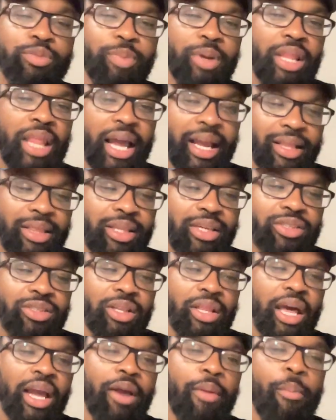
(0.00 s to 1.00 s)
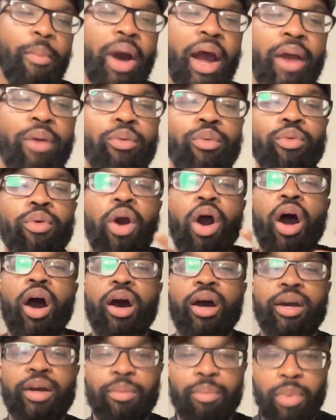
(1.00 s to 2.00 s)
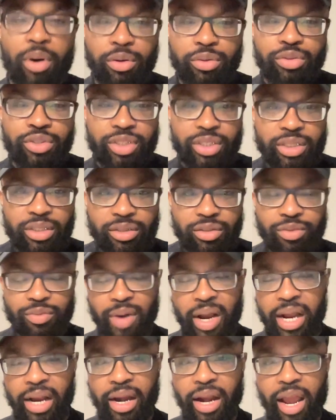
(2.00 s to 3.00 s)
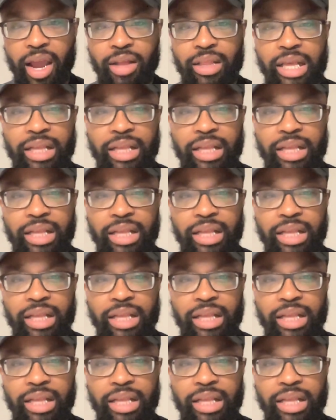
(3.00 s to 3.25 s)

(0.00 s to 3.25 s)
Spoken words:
But like, these are like my raw emotions right now.